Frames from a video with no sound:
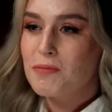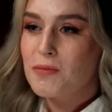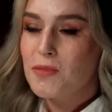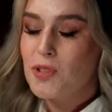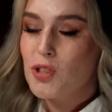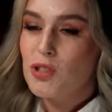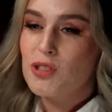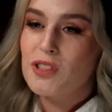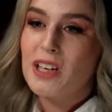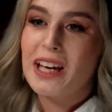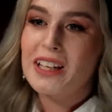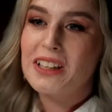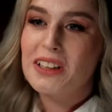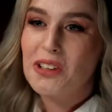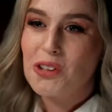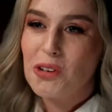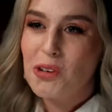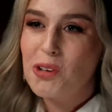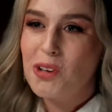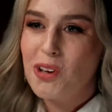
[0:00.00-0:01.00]
to take it
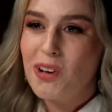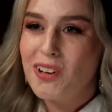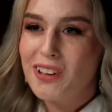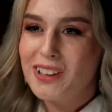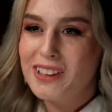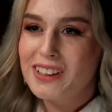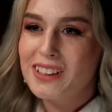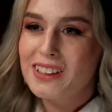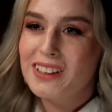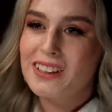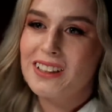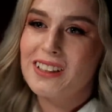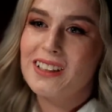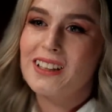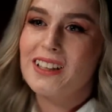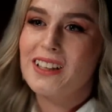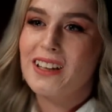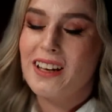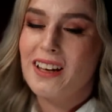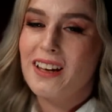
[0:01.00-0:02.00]
all on
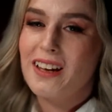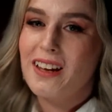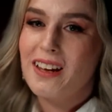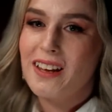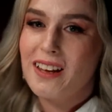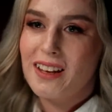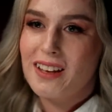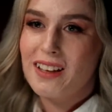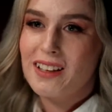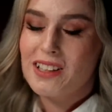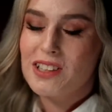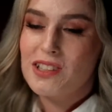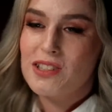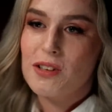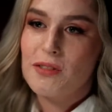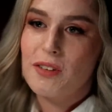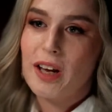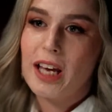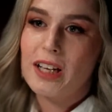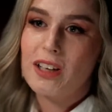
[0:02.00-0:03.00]
so
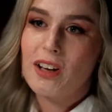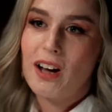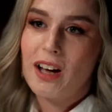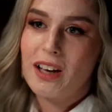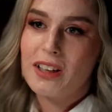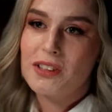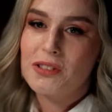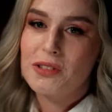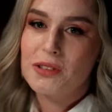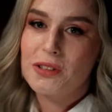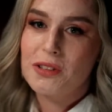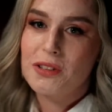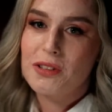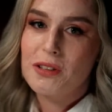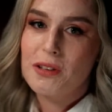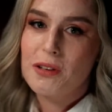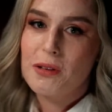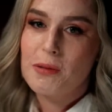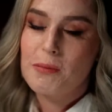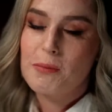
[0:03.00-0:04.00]
that I could
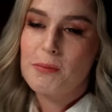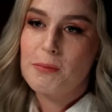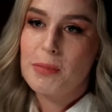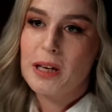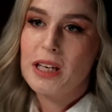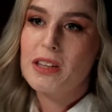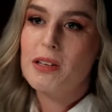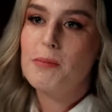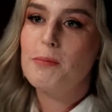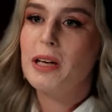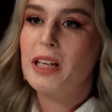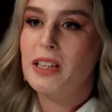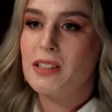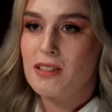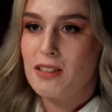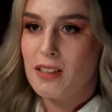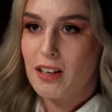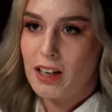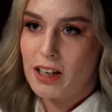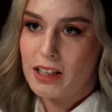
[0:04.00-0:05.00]
be the
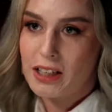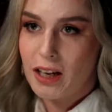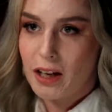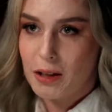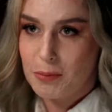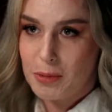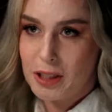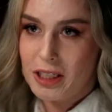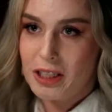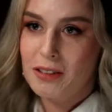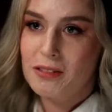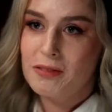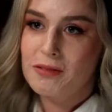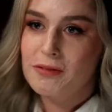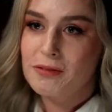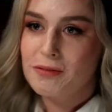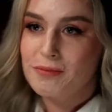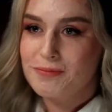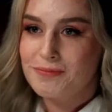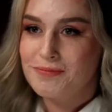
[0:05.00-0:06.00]
best that I can be
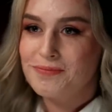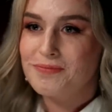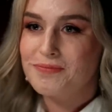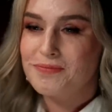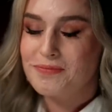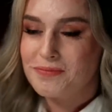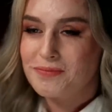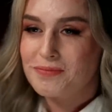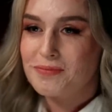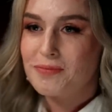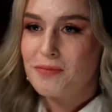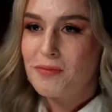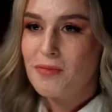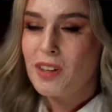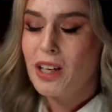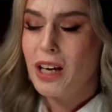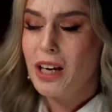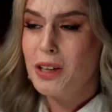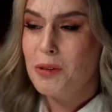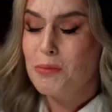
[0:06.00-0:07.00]

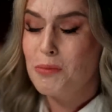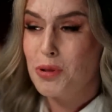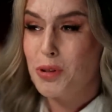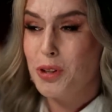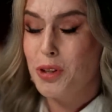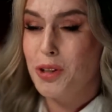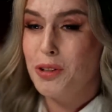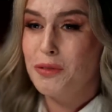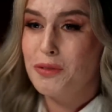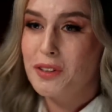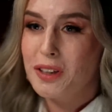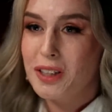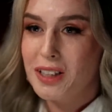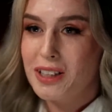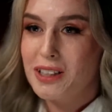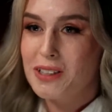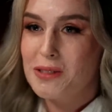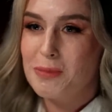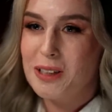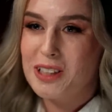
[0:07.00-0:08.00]
and improve
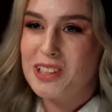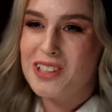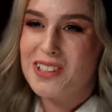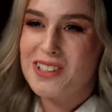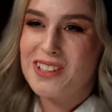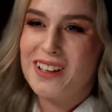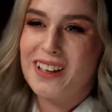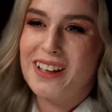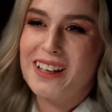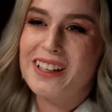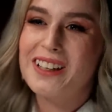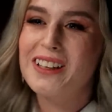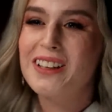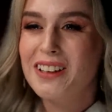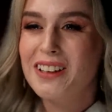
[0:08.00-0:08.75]
as much as I